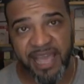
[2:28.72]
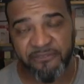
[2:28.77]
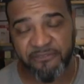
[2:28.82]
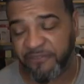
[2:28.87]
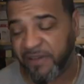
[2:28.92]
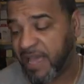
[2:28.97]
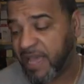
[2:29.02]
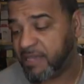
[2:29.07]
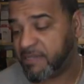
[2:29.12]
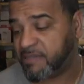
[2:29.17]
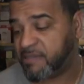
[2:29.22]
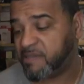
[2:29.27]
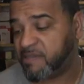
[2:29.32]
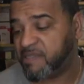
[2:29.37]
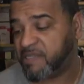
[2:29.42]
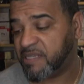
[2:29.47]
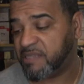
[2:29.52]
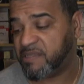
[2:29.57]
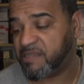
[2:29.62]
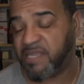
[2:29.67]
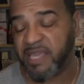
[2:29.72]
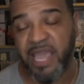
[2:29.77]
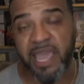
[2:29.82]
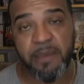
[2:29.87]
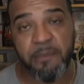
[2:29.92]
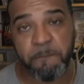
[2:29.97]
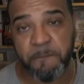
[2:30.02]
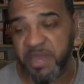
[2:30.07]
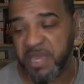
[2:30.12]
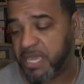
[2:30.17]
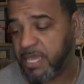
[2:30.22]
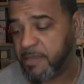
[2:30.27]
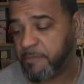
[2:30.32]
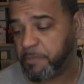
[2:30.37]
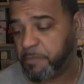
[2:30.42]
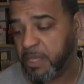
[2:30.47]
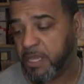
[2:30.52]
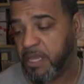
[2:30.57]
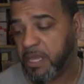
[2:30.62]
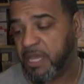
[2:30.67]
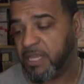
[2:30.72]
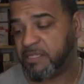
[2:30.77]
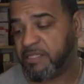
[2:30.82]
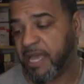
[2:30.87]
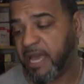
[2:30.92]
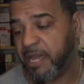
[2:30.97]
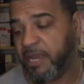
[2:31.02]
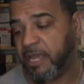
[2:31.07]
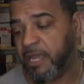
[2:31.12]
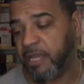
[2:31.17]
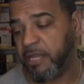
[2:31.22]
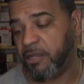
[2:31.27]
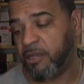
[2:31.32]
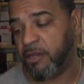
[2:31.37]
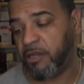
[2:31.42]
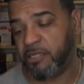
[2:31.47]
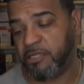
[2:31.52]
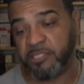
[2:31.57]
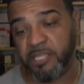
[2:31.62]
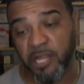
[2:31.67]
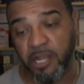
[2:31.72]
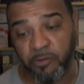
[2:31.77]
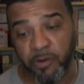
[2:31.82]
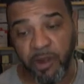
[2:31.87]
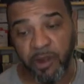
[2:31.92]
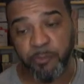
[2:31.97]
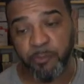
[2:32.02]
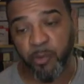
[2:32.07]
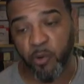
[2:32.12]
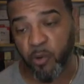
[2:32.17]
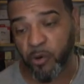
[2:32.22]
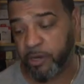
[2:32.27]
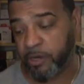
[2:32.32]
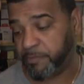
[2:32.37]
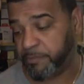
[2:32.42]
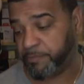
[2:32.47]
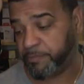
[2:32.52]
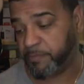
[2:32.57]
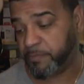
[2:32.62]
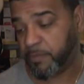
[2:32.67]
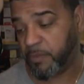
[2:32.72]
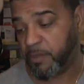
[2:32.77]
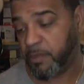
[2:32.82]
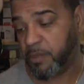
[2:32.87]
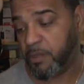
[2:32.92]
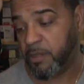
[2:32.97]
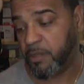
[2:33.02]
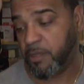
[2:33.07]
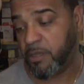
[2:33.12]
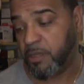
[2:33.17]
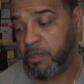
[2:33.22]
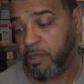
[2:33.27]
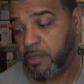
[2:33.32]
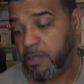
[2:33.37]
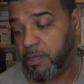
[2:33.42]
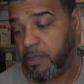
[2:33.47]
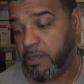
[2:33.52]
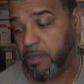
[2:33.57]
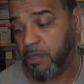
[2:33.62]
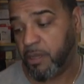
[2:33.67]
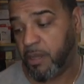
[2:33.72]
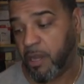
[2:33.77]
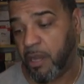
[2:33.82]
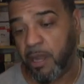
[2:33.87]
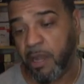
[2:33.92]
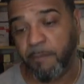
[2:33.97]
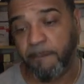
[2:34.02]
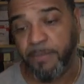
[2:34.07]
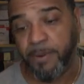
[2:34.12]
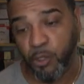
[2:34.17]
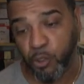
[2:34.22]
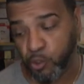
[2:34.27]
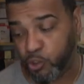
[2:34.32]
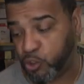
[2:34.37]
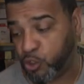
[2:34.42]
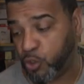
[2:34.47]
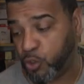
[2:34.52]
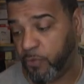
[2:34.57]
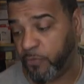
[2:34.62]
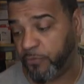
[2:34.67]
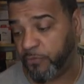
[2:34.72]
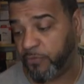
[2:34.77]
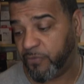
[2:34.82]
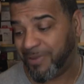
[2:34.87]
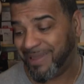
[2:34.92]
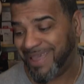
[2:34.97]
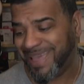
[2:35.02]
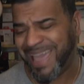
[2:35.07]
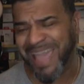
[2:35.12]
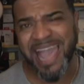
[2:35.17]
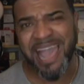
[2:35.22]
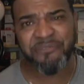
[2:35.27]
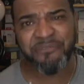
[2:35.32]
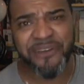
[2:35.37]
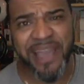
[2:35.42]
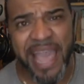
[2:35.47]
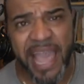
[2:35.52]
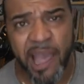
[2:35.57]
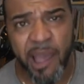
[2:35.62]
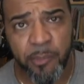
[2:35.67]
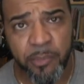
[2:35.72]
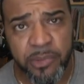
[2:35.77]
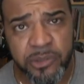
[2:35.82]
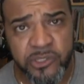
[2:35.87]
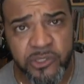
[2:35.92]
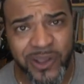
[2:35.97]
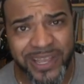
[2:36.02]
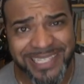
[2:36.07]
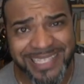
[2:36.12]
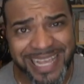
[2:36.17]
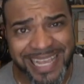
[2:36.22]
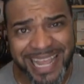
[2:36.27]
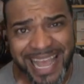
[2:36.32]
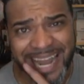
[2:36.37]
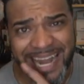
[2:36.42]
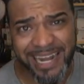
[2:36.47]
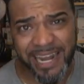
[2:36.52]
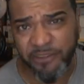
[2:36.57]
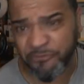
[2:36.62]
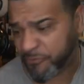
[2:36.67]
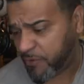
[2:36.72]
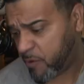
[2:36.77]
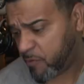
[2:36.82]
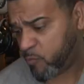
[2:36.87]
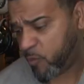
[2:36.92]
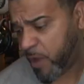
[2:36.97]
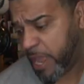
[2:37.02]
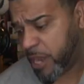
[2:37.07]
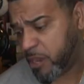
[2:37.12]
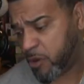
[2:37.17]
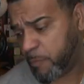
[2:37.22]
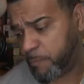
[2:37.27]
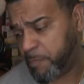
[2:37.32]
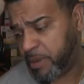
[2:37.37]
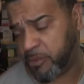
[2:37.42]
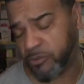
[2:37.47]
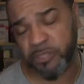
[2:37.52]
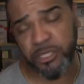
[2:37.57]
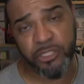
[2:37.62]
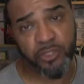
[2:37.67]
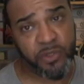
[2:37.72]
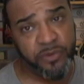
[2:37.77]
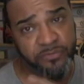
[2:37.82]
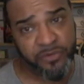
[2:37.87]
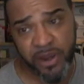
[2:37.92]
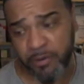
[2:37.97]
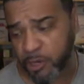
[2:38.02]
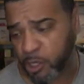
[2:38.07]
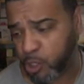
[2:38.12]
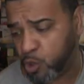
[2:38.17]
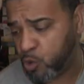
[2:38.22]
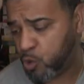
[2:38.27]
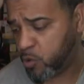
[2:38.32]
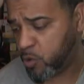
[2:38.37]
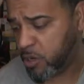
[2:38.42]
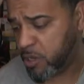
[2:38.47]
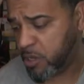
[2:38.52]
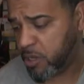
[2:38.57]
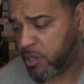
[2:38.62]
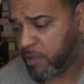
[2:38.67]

FS68B. It's got an auxiliary port, Bluetooth, FM. So it's got an FM radio built into it. Very cool.